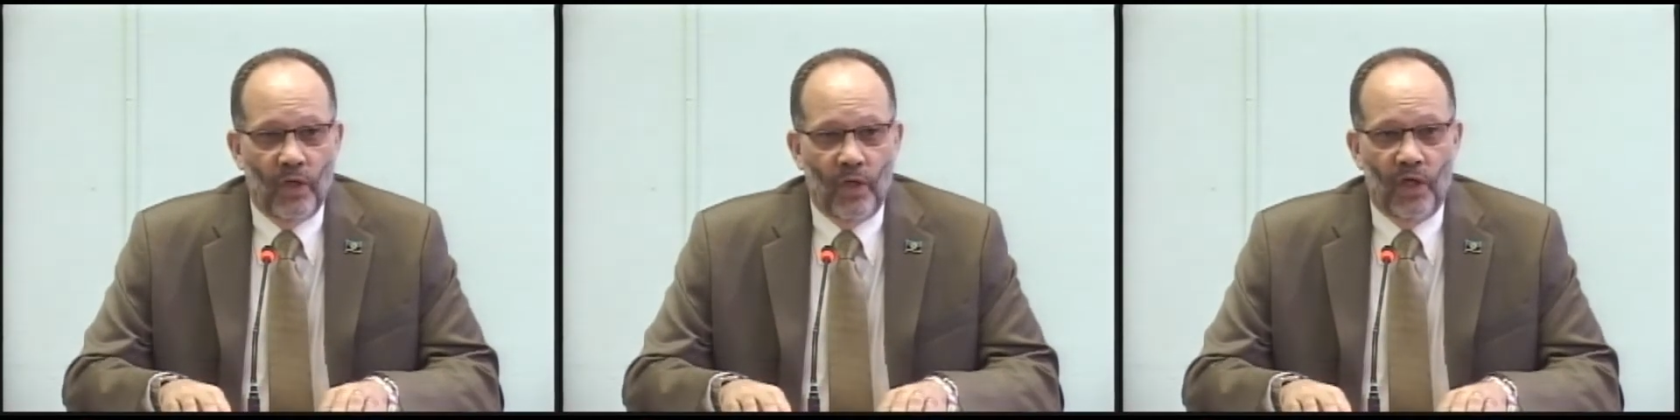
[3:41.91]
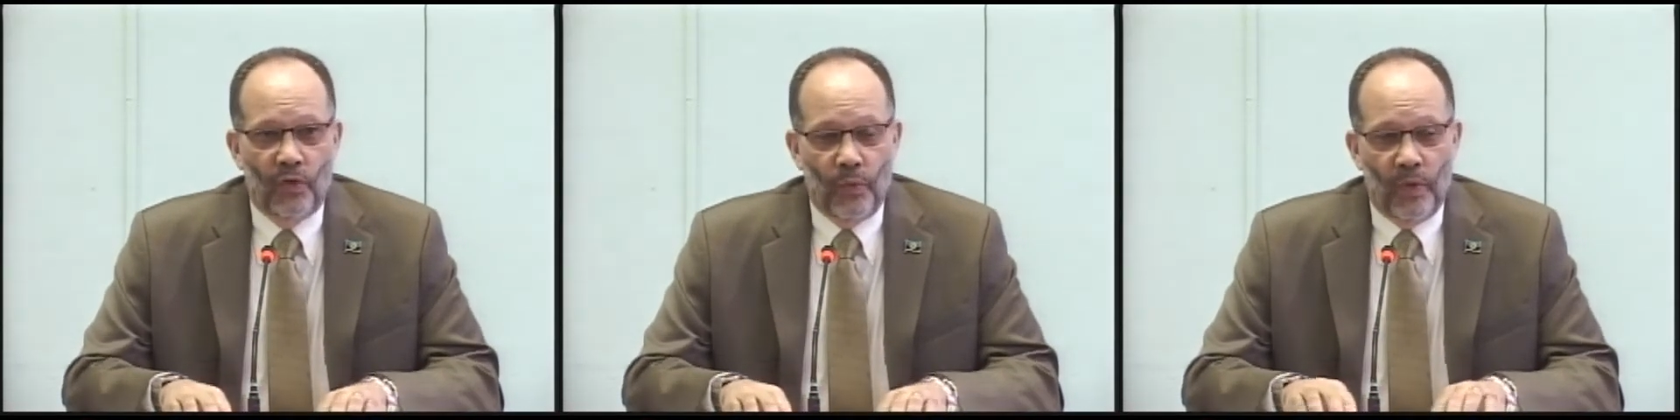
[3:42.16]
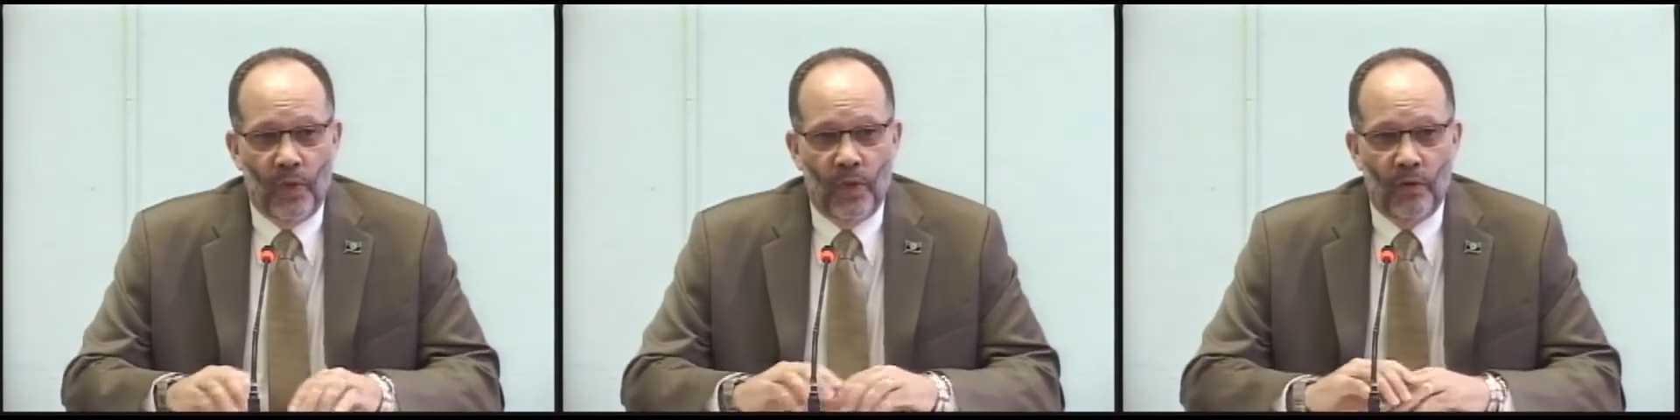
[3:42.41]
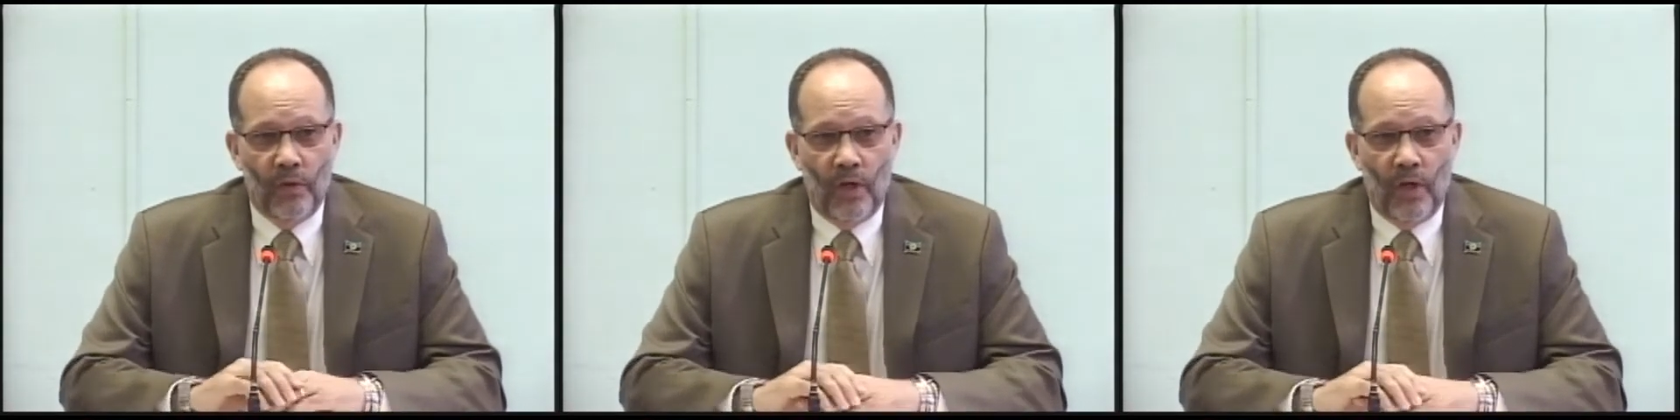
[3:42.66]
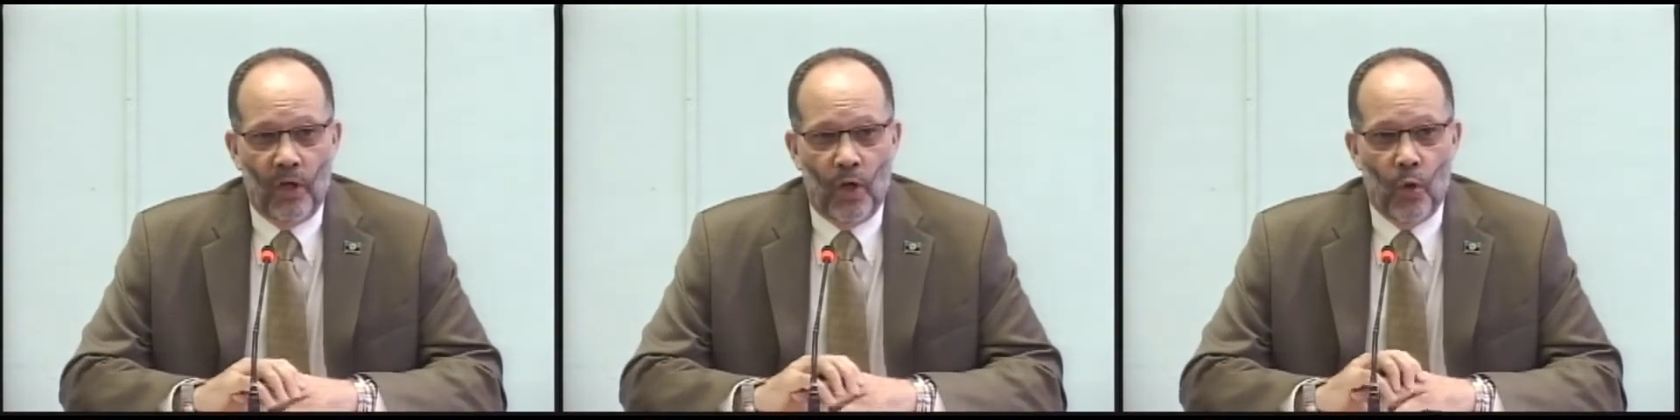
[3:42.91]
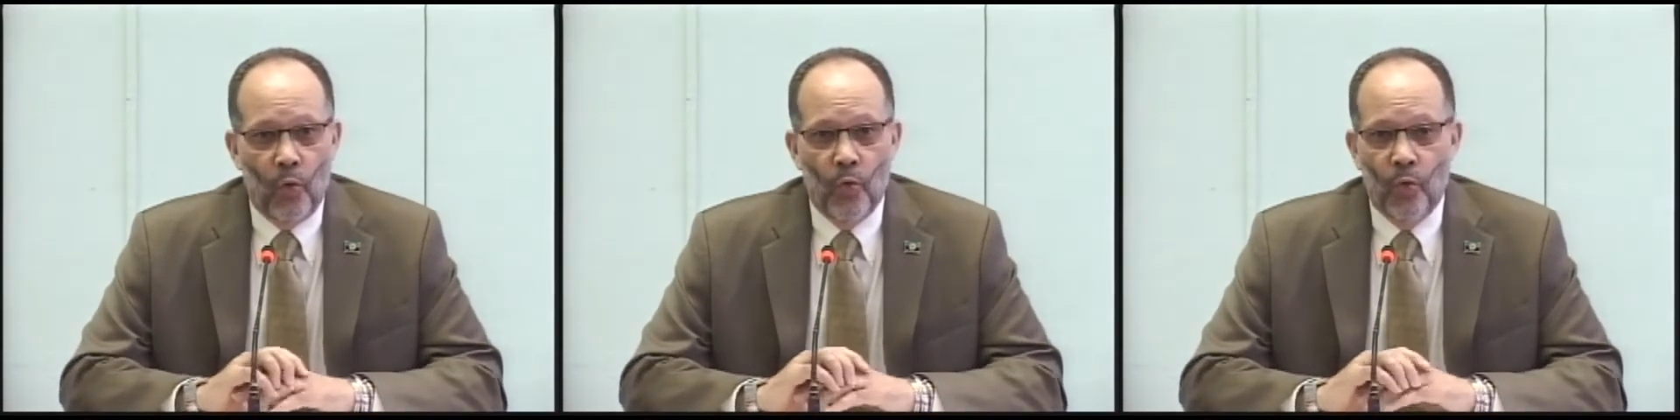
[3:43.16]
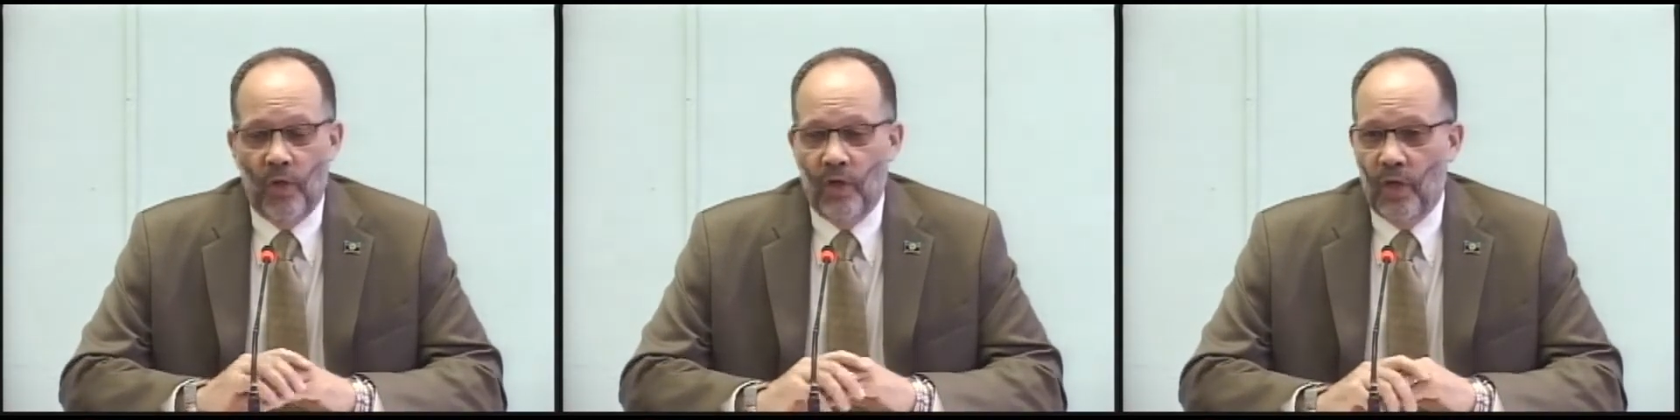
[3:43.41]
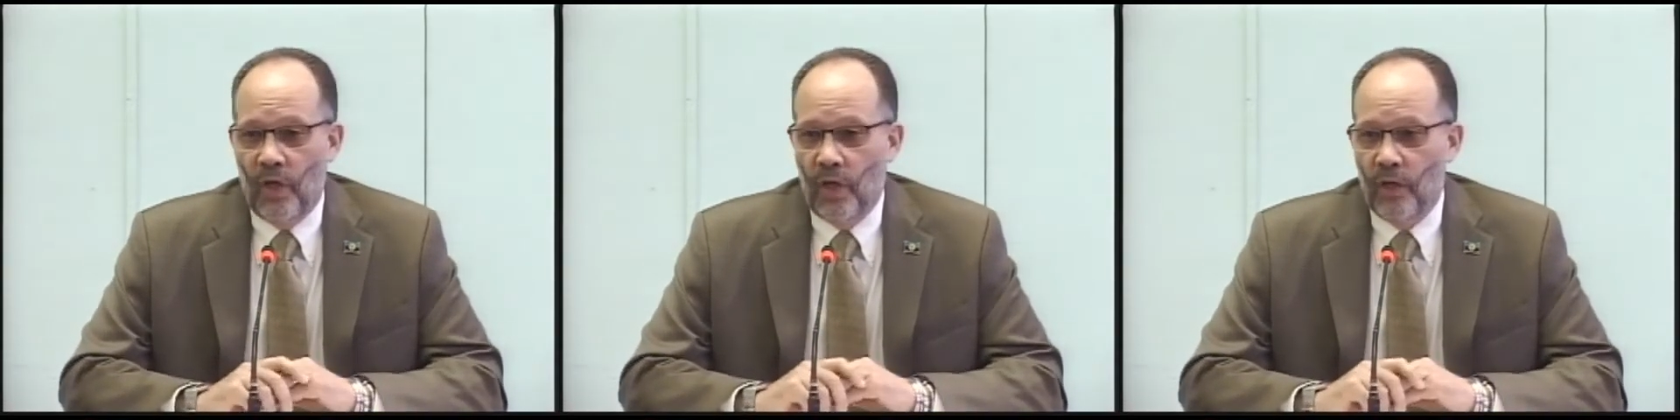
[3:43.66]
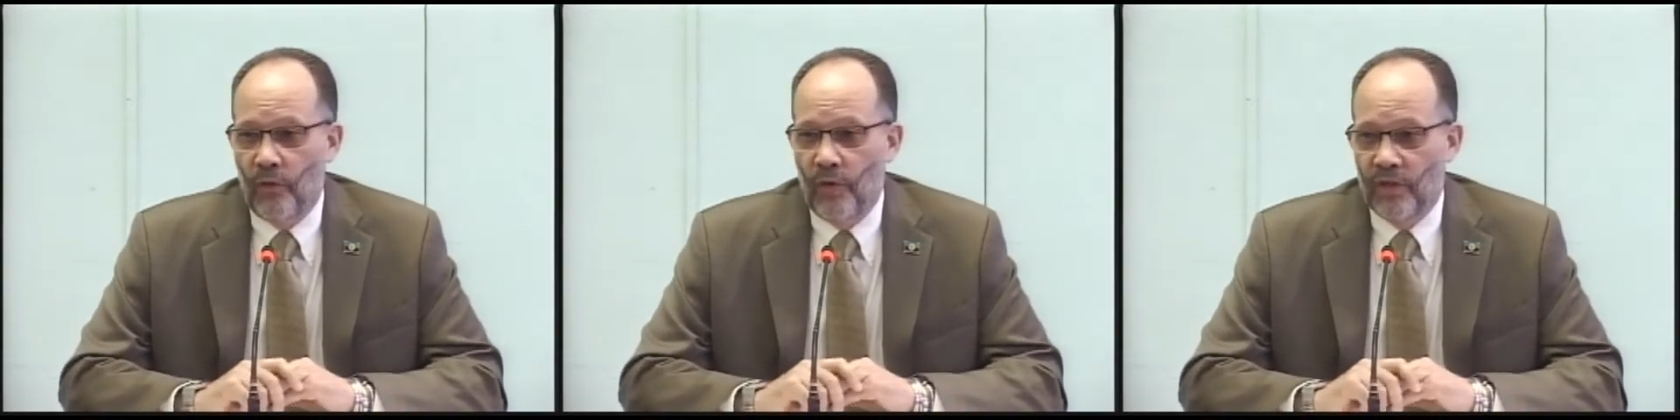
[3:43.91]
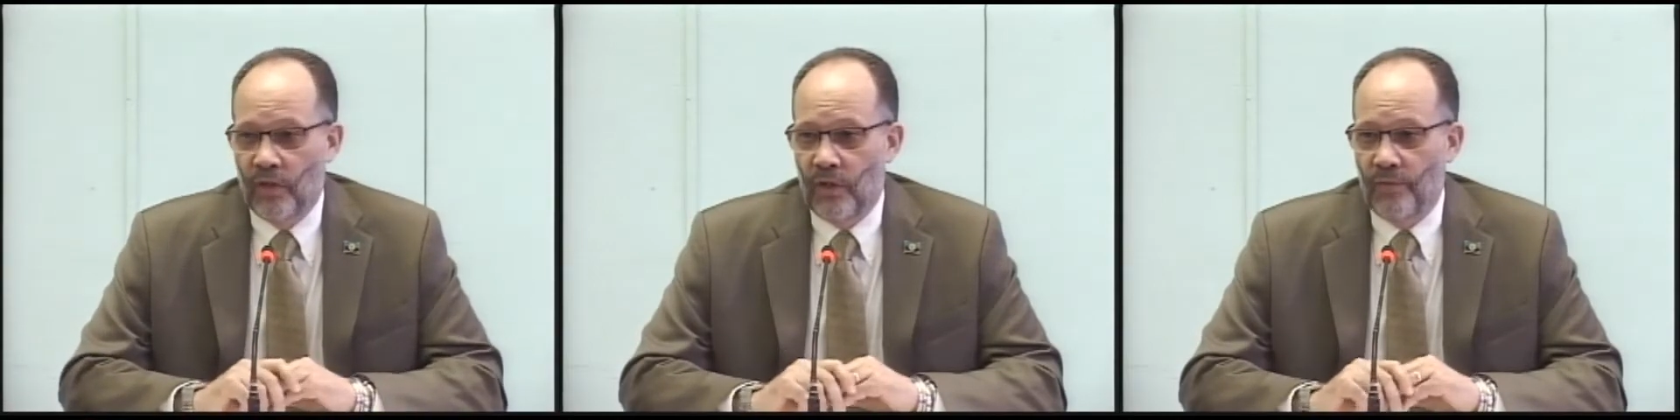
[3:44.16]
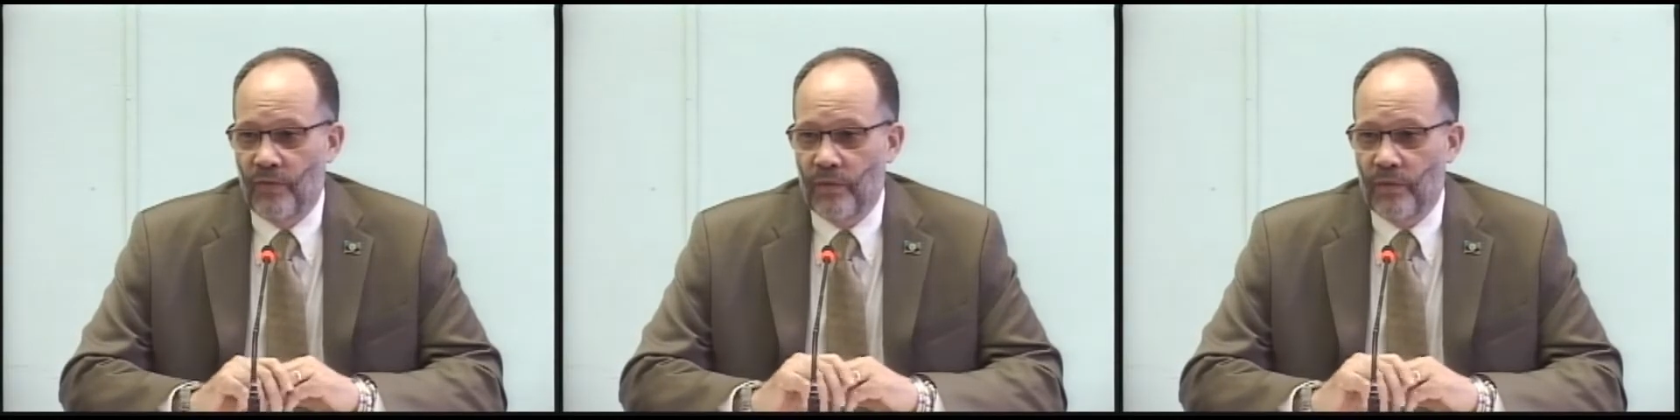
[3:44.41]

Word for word: It will allow uh, greater